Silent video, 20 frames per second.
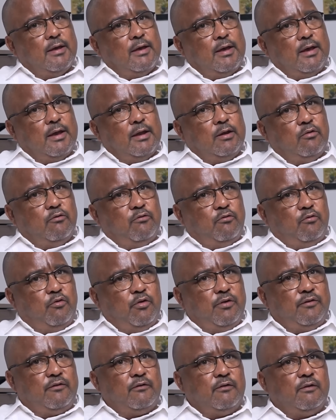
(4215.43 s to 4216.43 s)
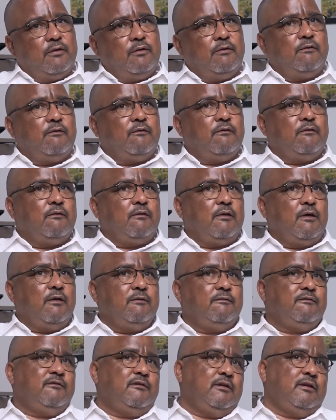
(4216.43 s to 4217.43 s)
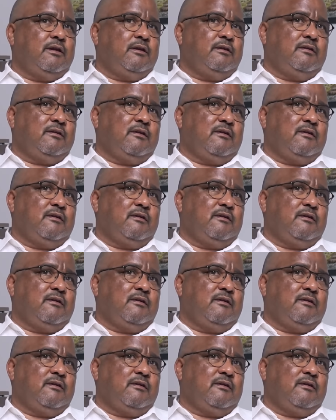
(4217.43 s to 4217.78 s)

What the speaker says: And of recent, I see that it